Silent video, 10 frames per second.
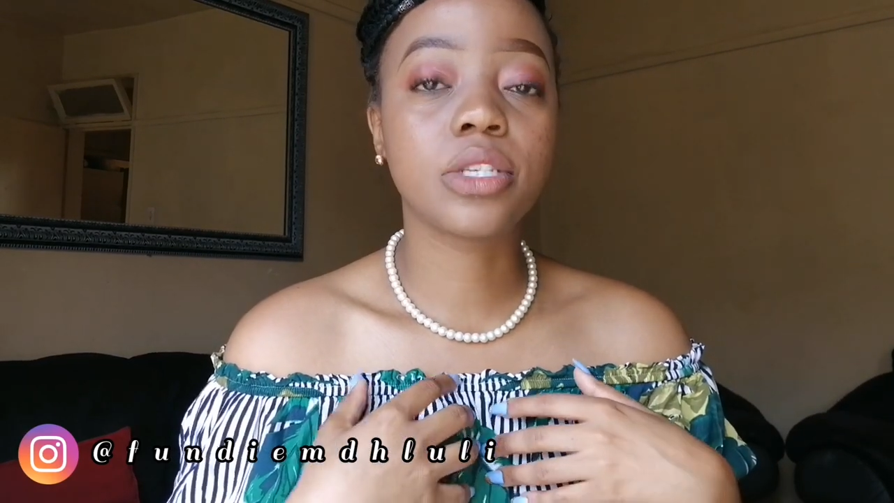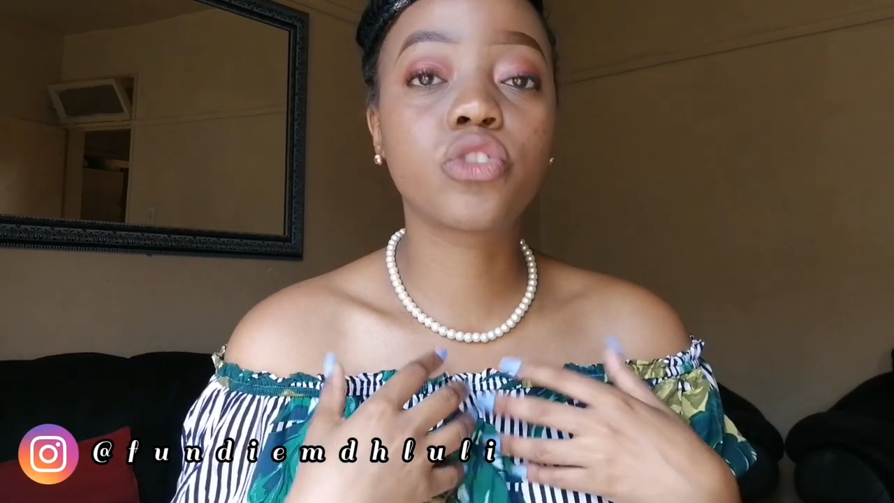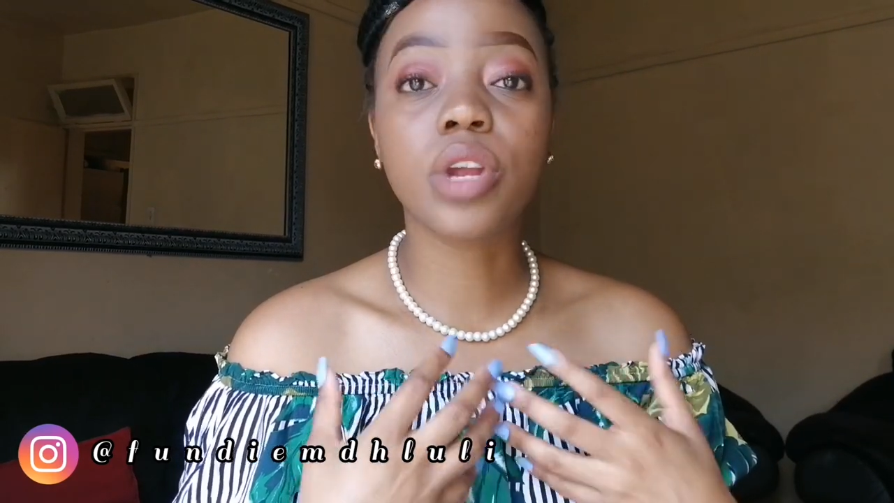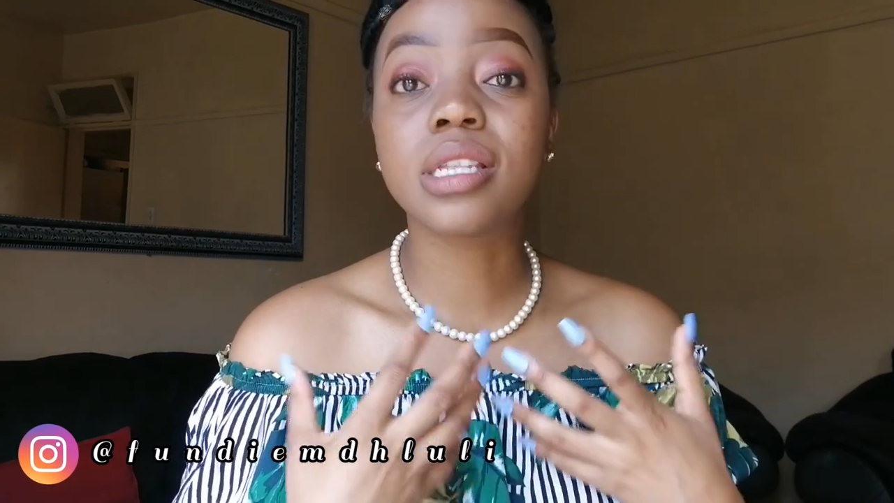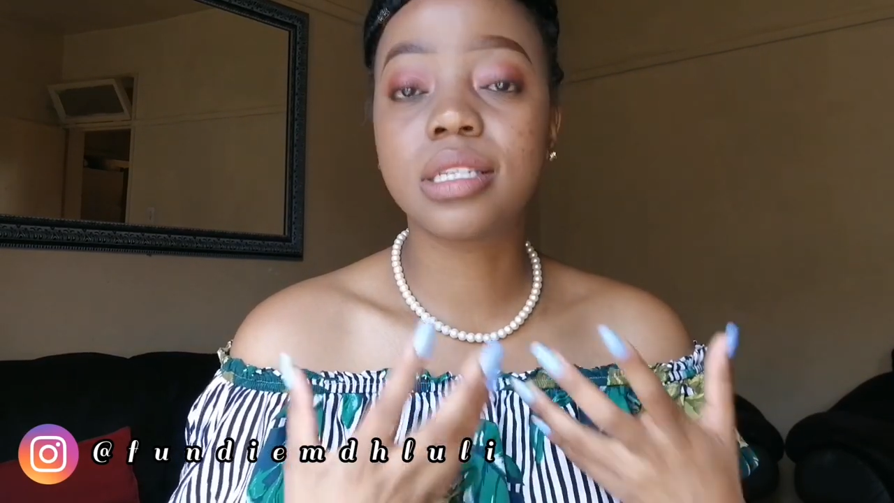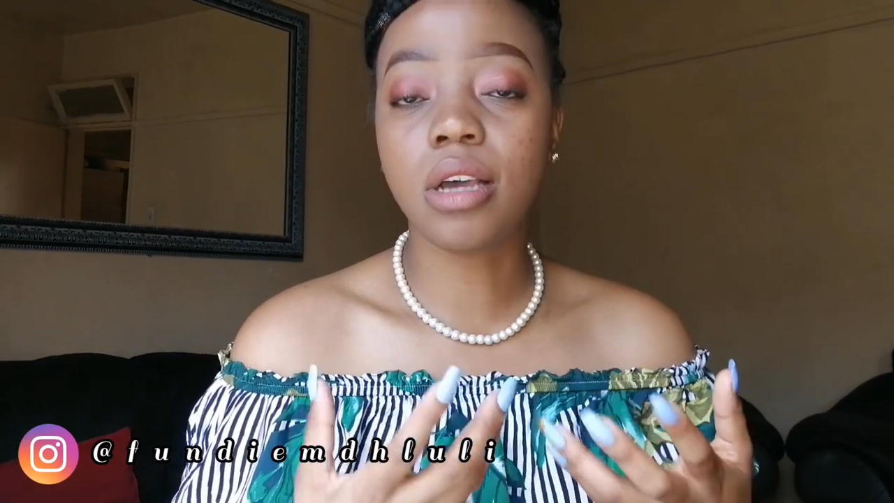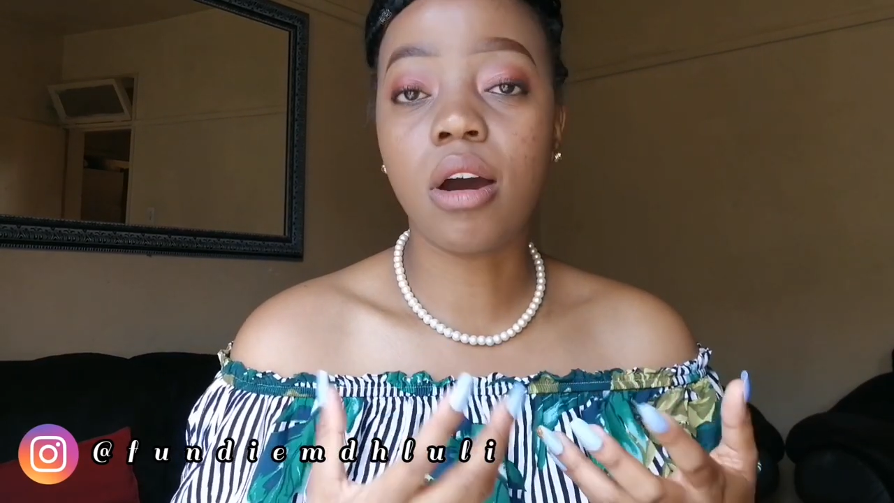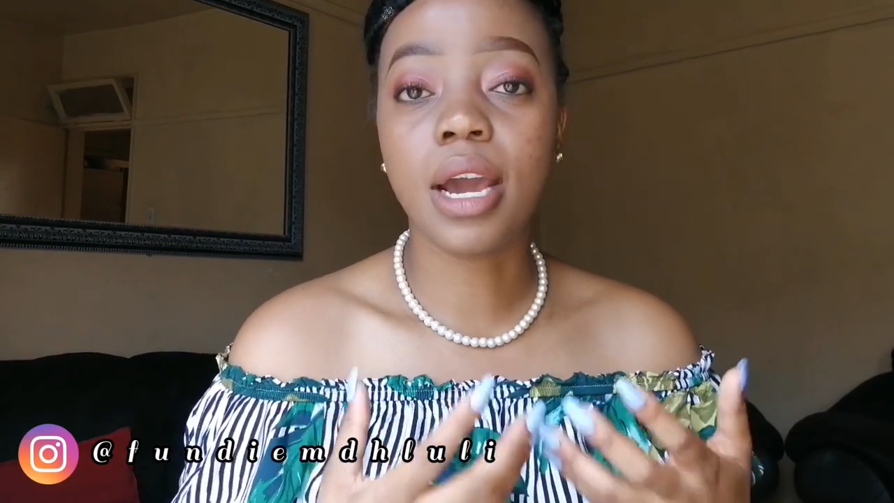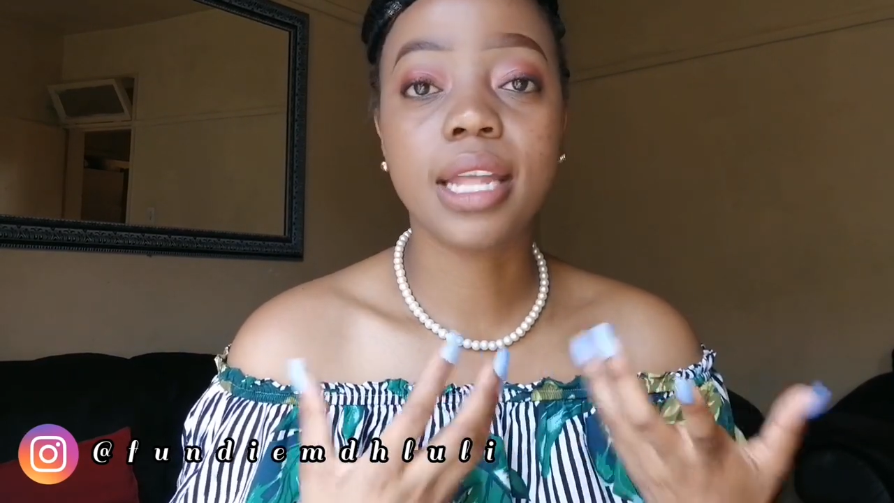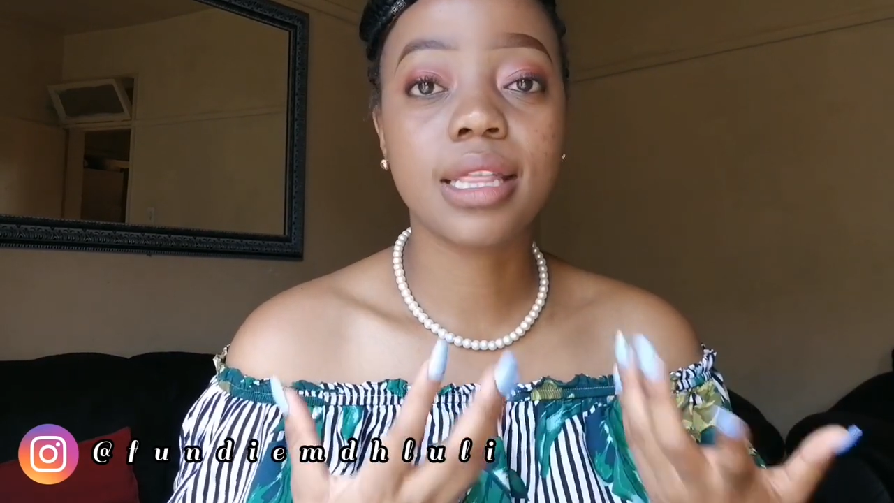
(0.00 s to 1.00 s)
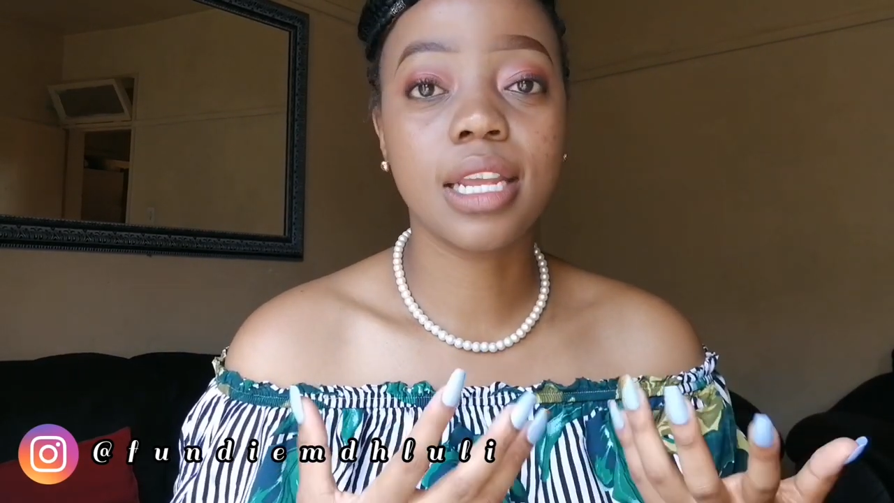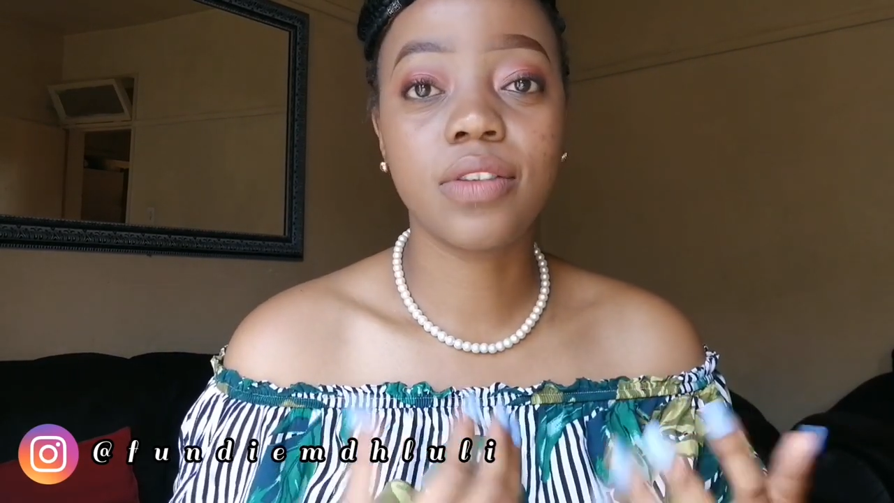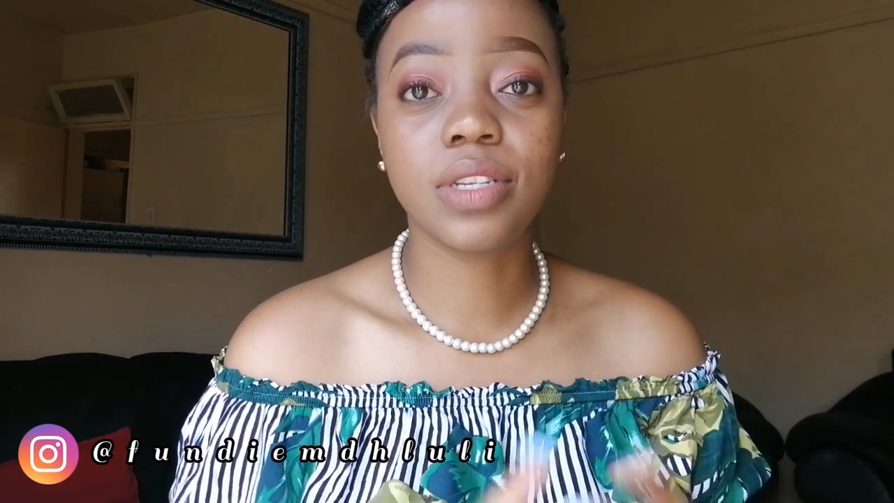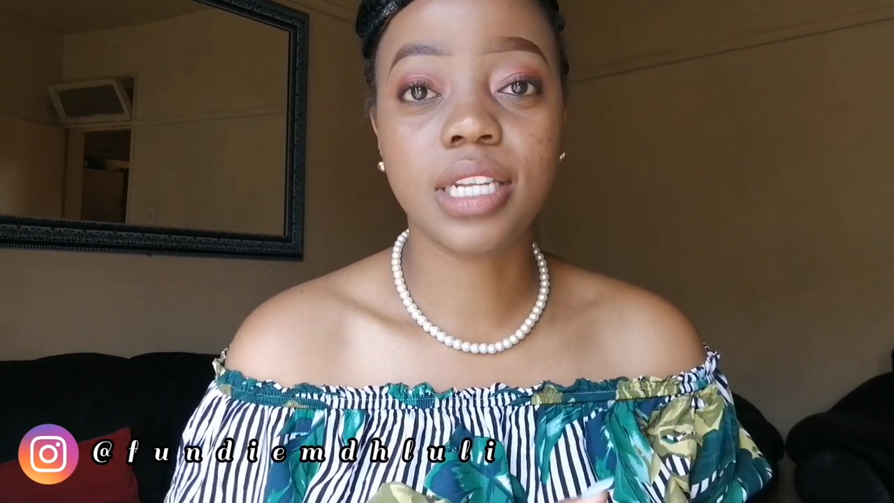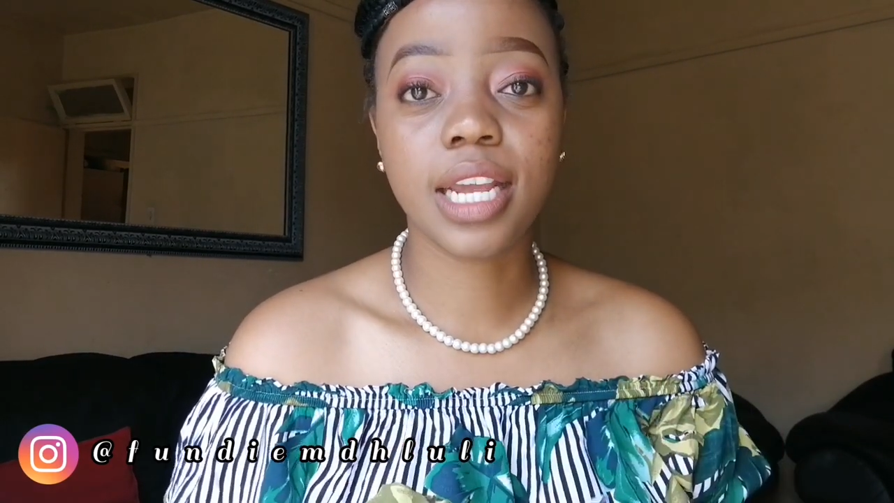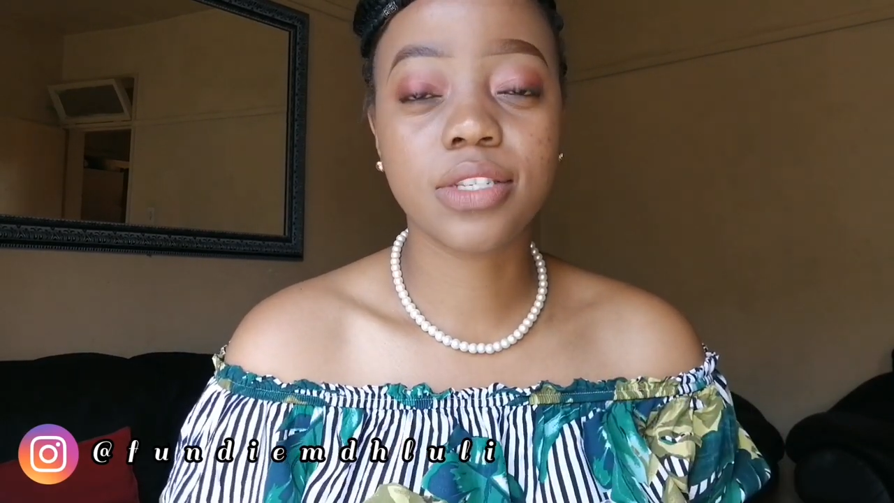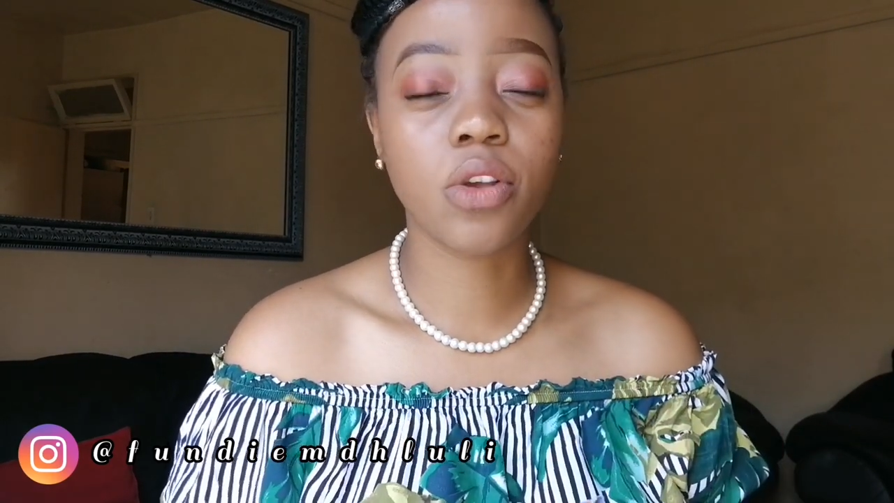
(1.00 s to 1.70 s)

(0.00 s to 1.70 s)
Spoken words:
strengths are at the end of the day.